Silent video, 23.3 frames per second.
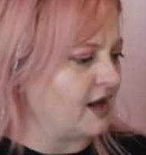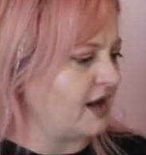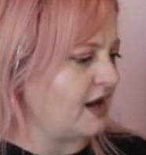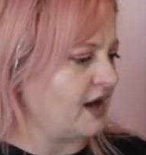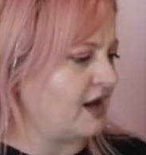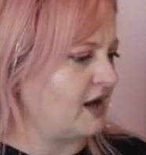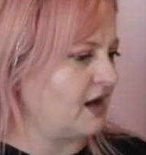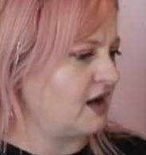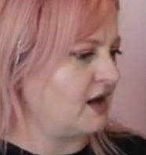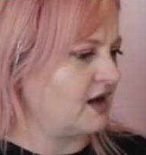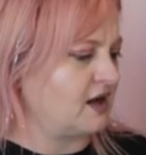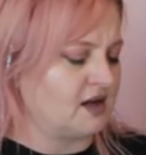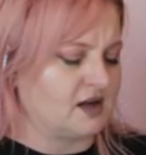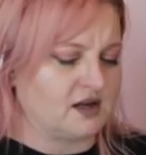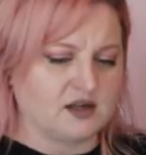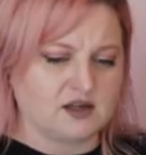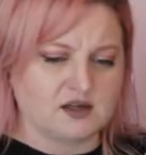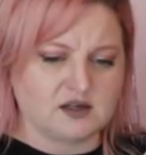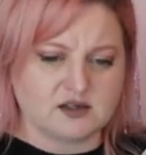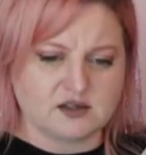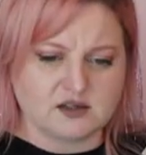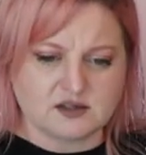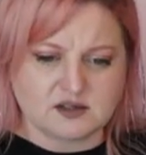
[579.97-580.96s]

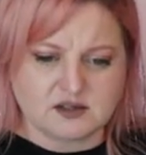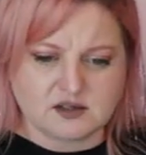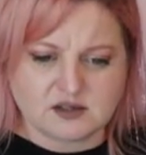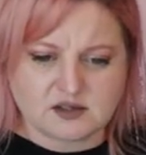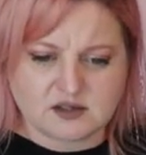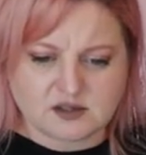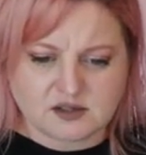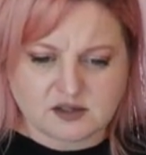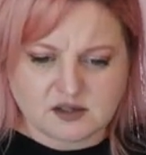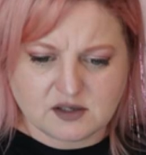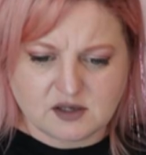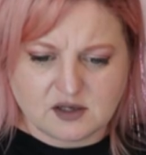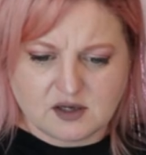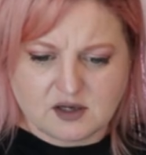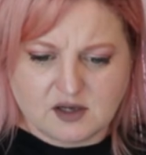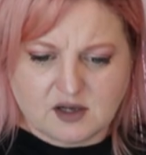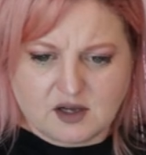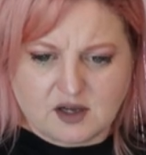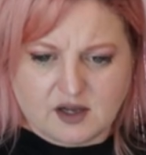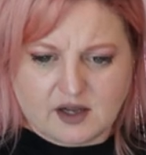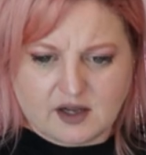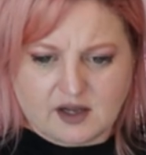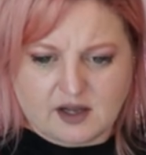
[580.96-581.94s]
And
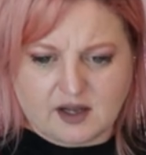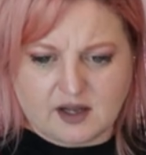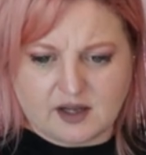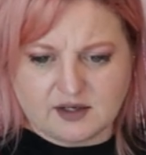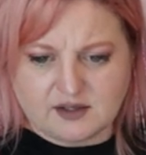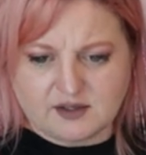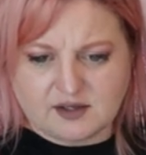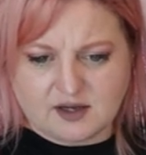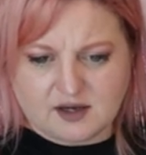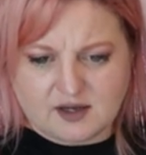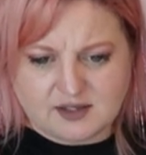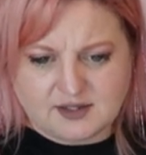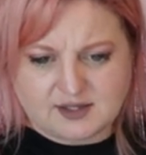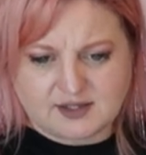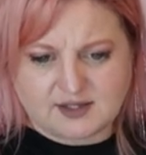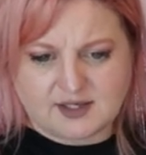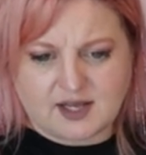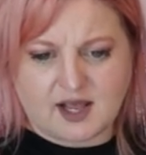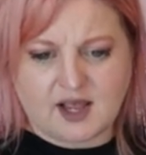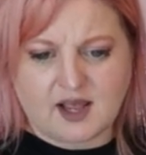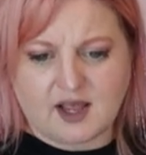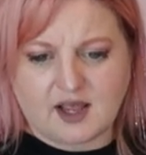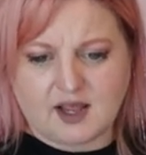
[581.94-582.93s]
it does
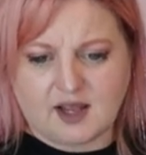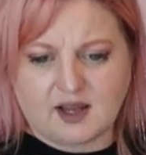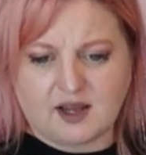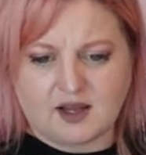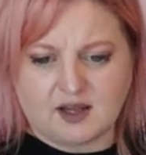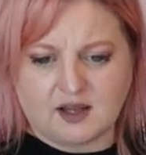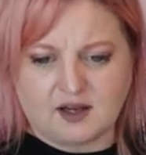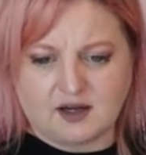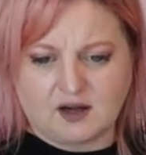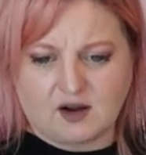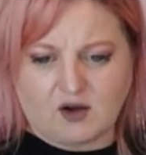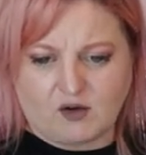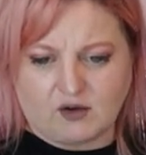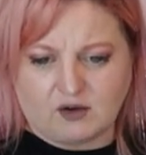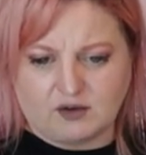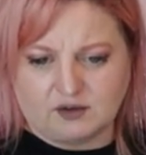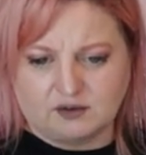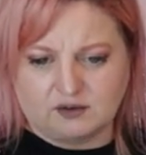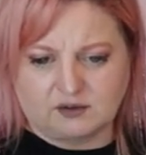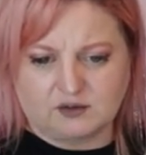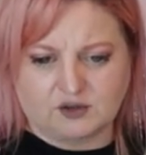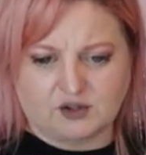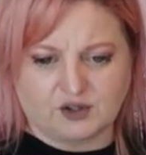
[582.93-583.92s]
say
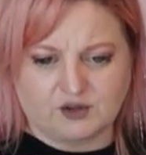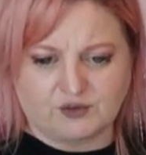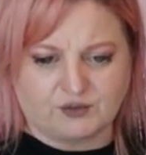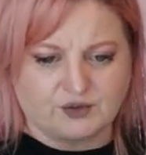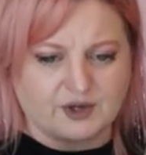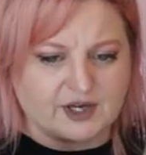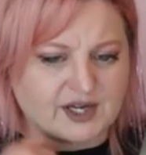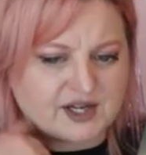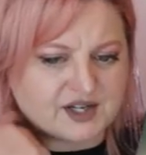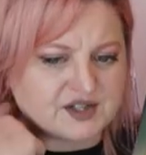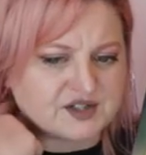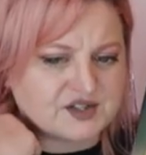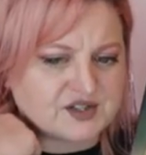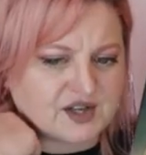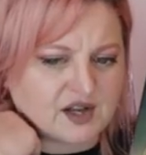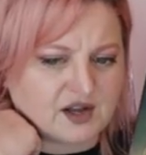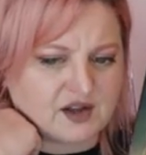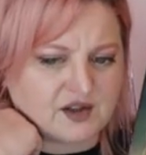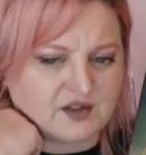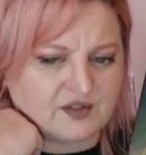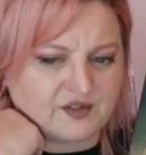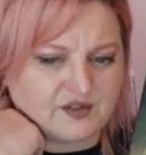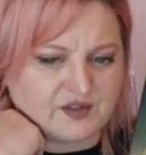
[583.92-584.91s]
on Goodreads
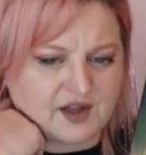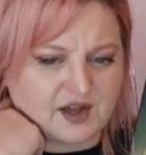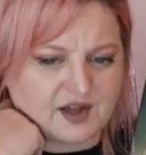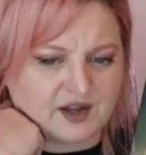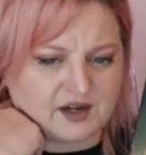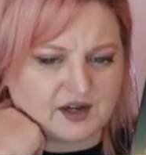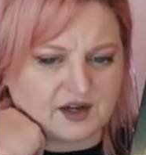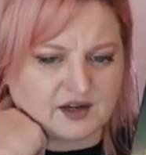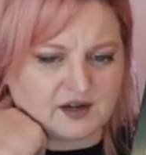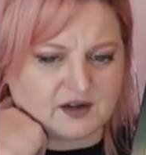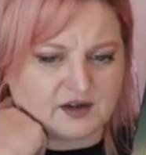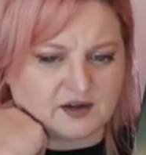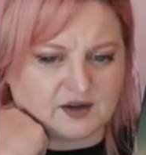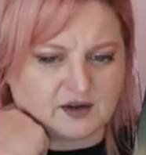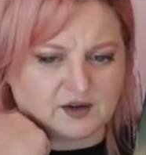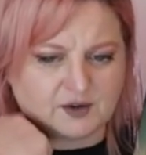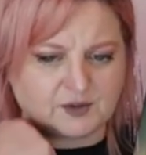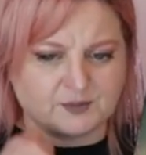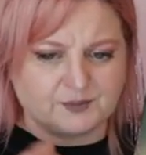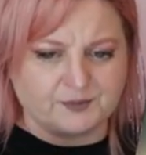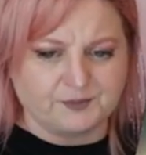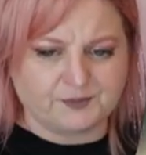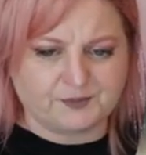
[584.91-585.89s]
that it
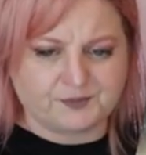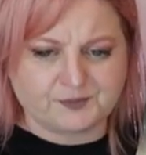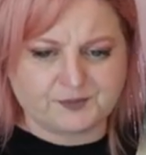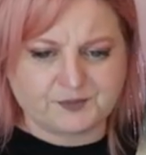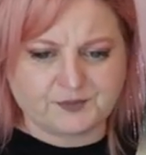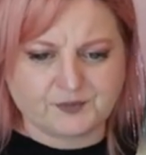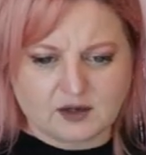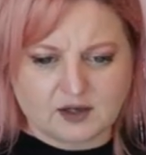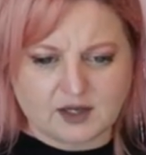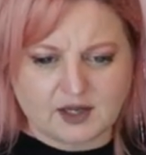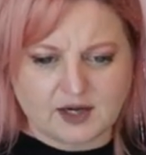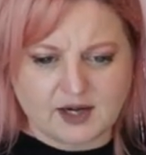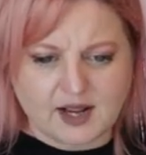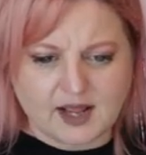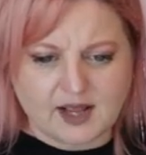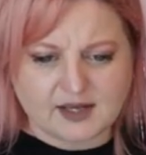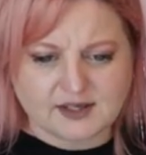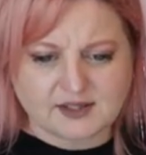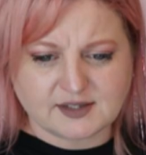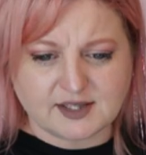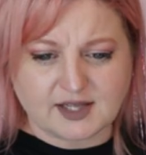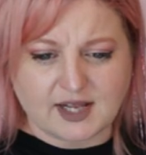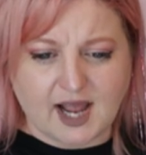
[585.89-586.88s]

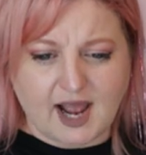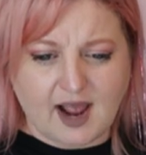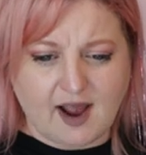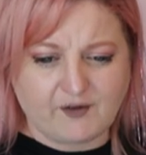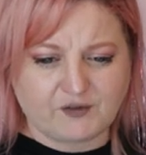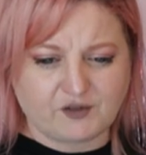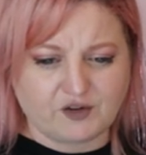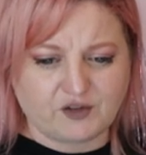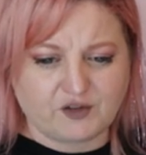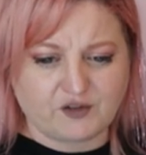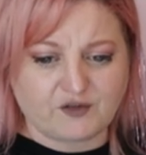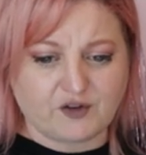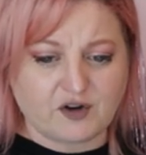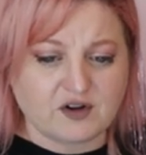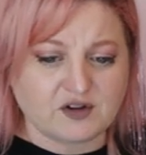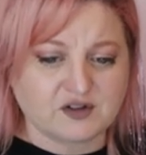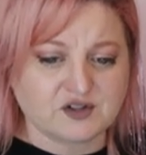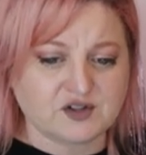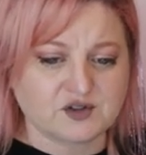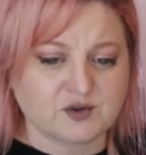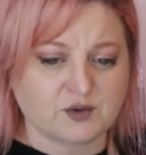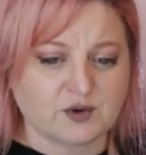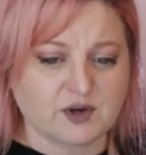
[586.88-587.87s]
connects the After the
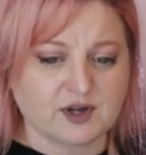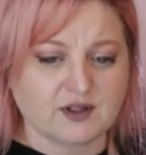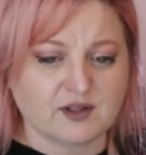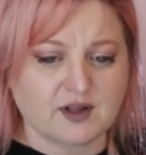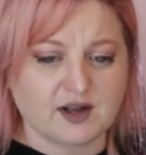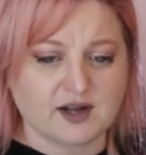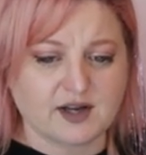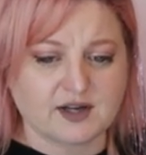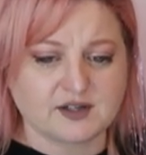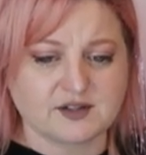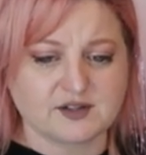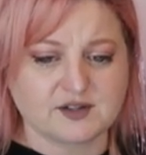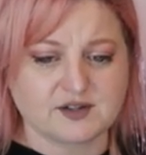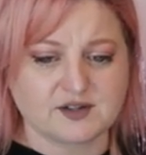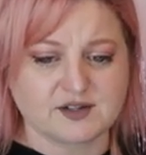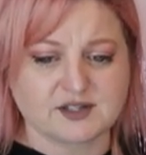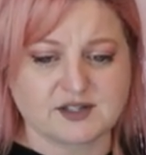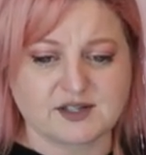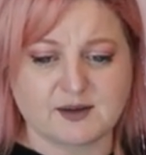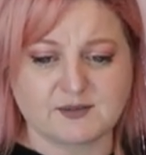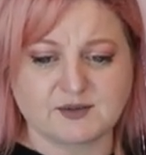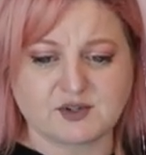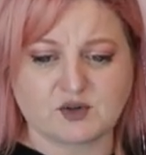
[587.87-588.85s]
Fall storyline to the
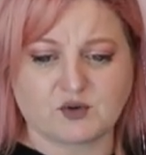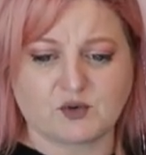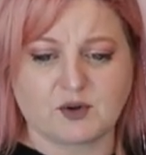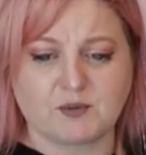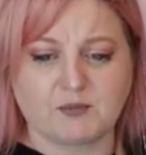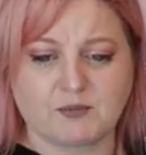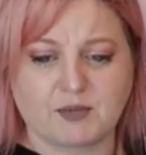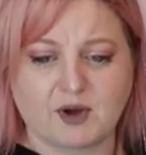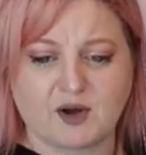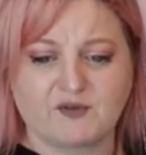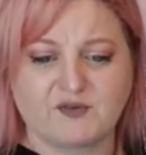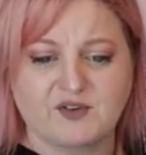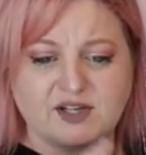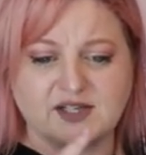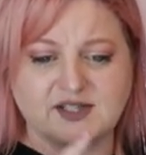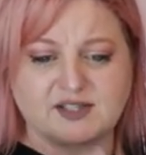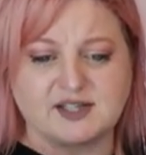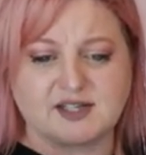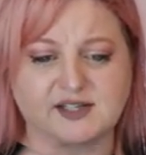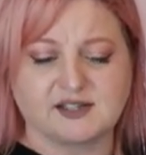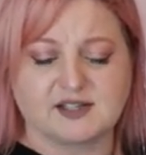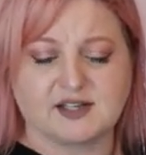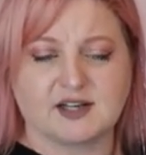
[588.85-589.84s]
subsequent Buffy
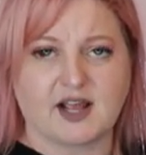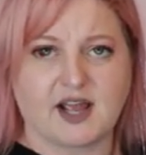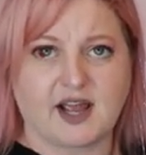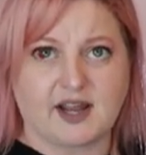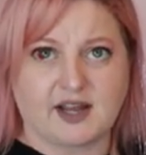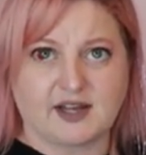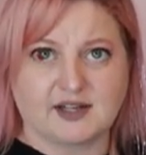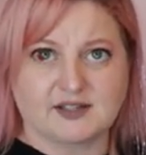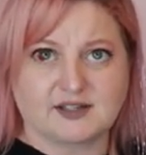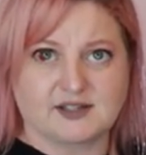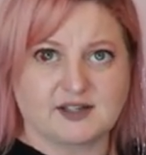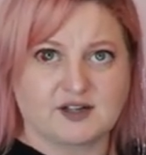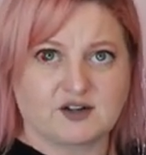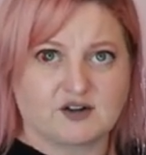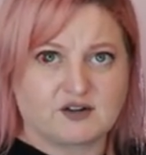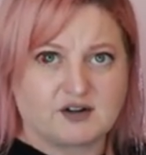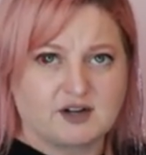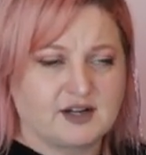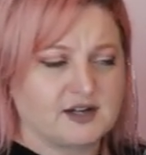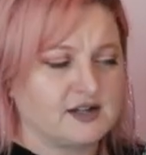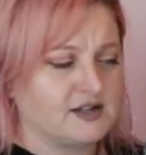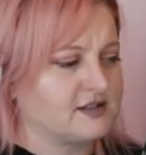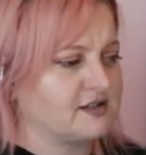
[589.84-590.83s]
Season 8
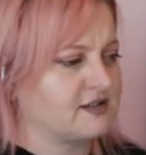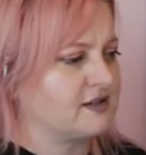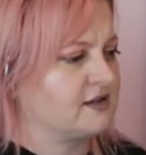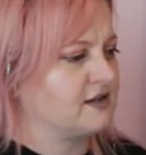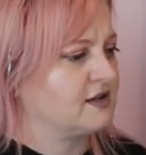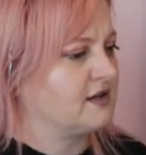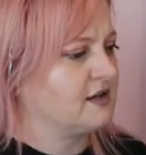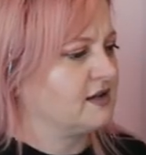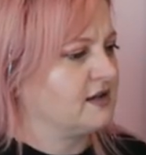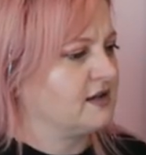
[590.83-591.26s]
series.